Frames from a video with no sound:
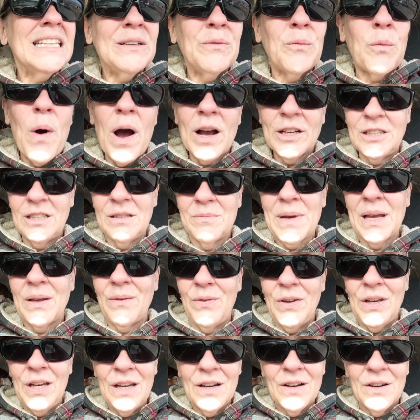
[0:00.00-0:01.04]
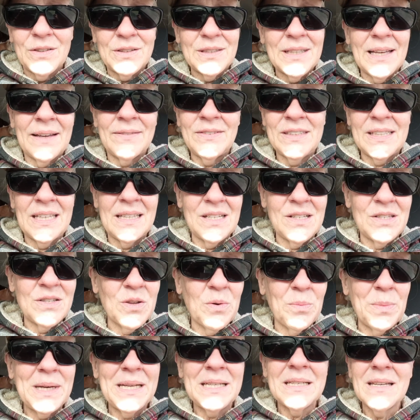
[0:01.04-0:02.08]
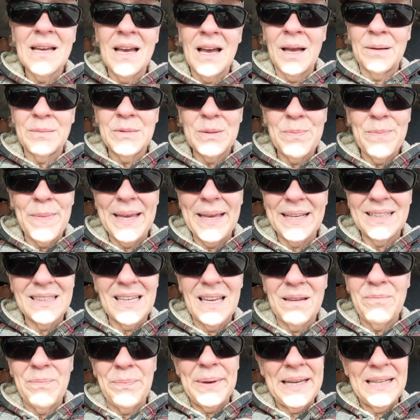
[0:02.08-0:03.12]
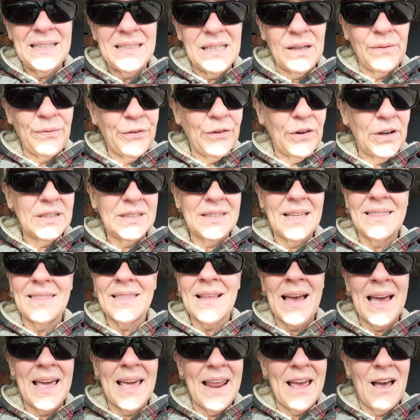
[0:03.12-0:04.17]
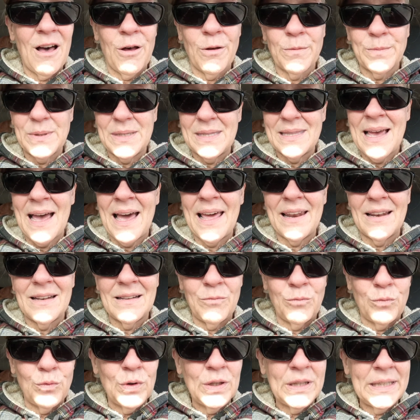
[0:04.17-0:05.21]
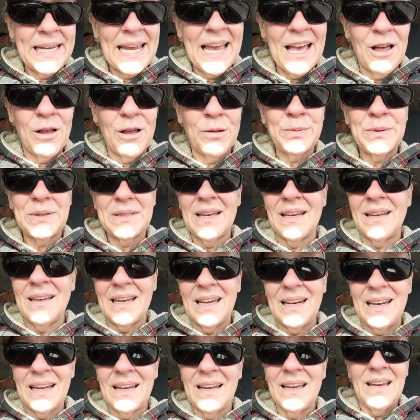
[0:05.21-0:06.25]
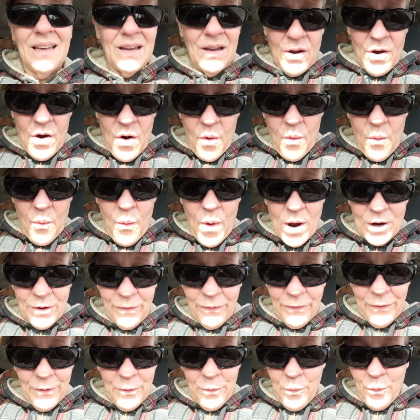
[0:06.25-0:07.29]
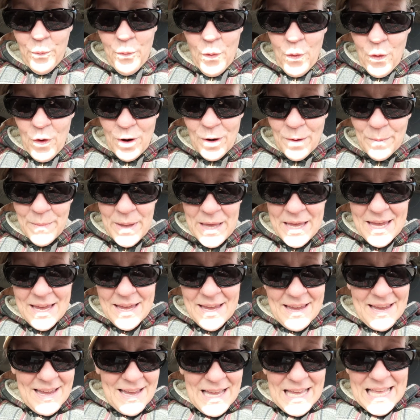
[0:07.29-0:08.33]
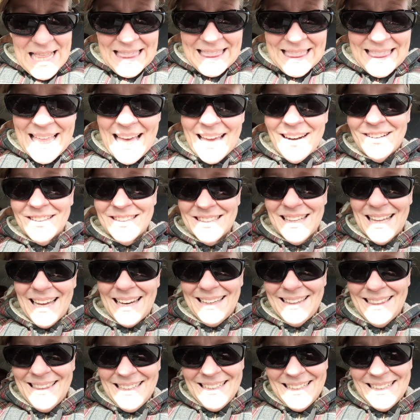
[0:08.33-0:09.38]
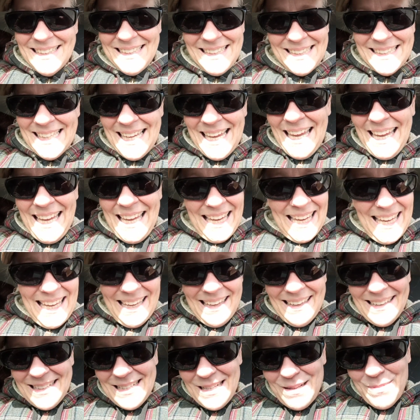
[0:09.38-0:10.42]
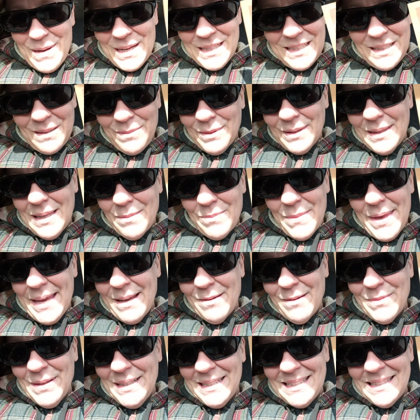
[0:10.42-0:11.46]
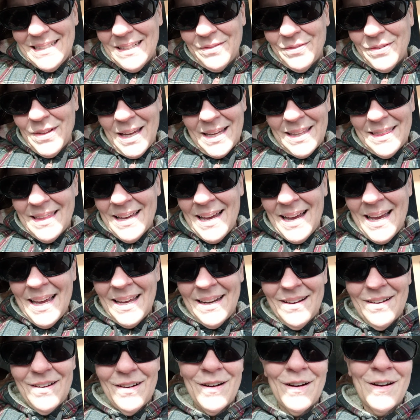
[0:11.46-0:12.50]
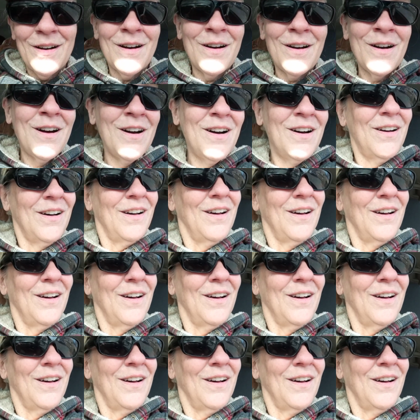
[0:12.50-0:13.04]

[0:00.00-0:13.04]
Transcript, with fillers: Watching my videos, I've said this so many times, makes a big difference and that helps. That really helps. And getting wonderful, warm letters like this, especially when they make me stuff like that. Oh,